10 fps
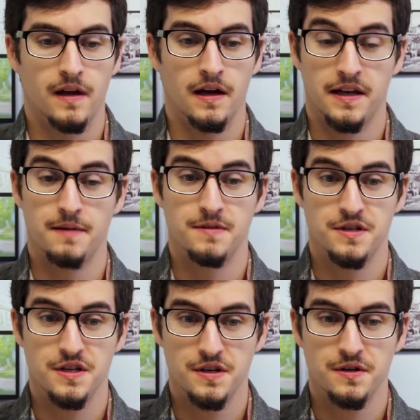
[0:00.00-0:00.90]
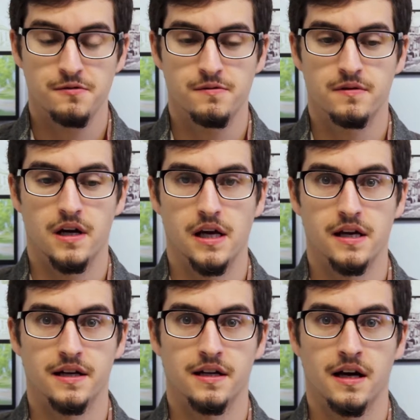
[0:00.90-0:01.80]
I came to Chico,
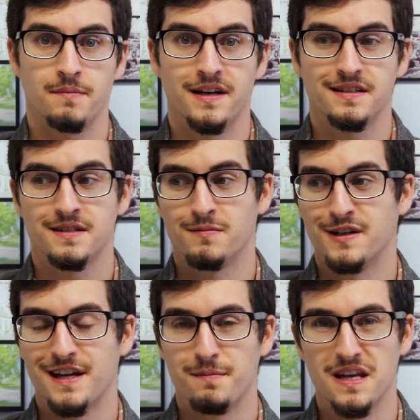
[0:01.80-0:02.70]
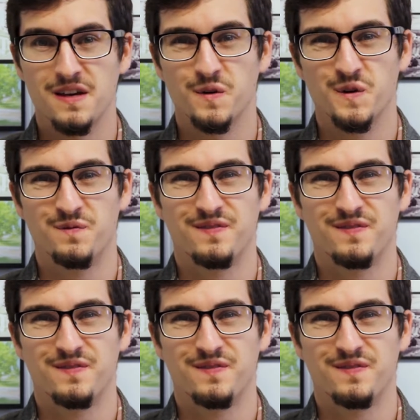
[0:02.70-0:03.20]
and I met someone named Neil,